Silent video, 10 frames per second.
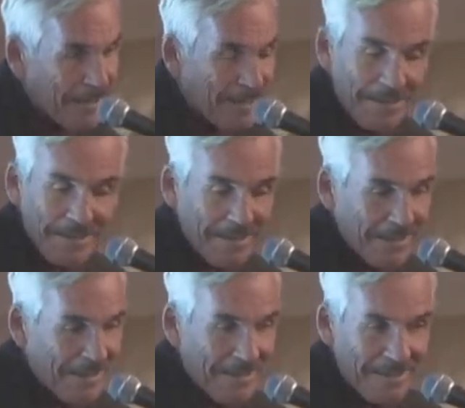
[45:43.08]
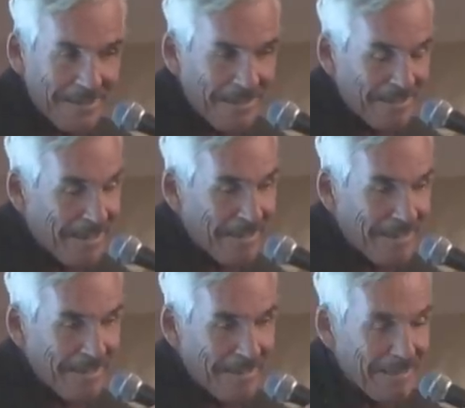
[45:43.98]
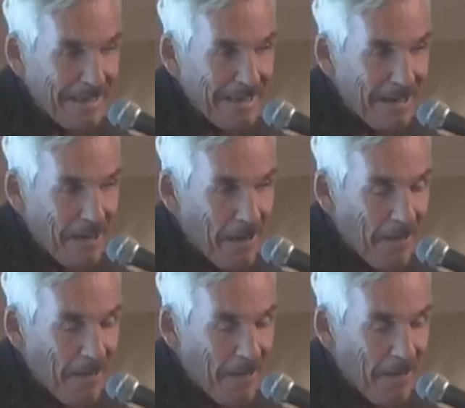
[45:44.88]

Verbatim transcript: uh, uh, uh, that they